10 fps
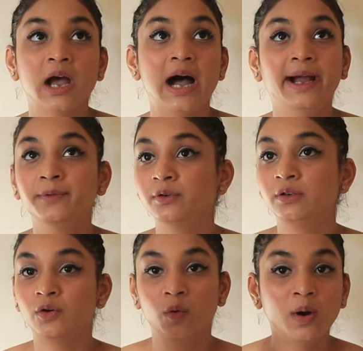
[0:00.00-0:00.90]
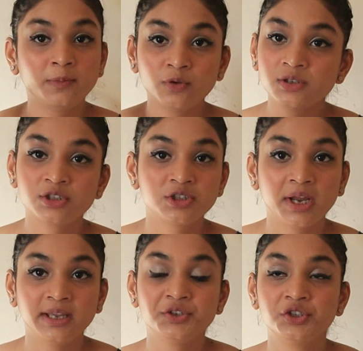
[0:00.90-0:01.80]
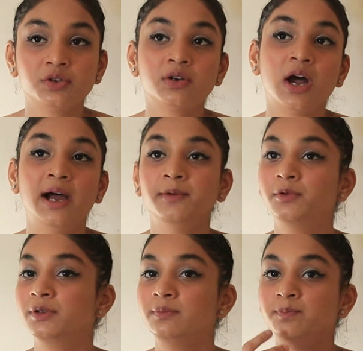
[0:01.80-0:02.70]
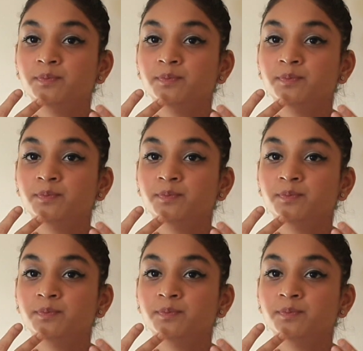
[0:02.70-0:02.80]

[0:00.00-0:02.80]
I would go up to a stranger, I would